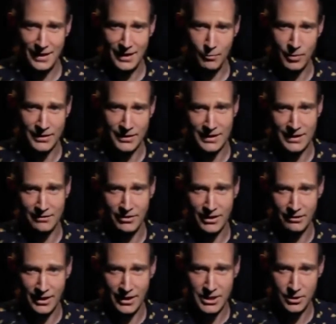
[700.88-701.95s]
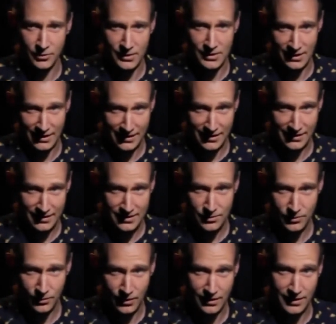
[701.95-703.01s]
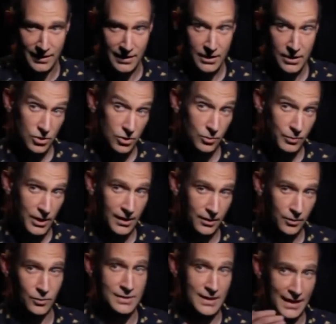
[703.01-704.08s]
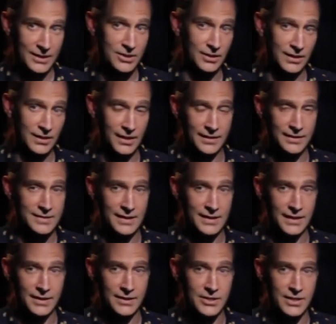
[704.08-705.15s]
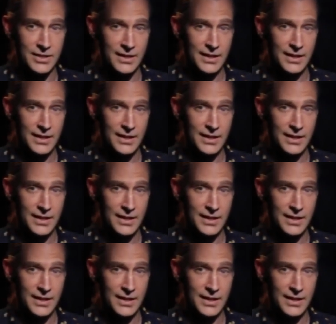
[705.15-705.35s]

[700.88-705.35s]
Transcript: but the configuration was like this, where Snoop Dogg was actually on the stage,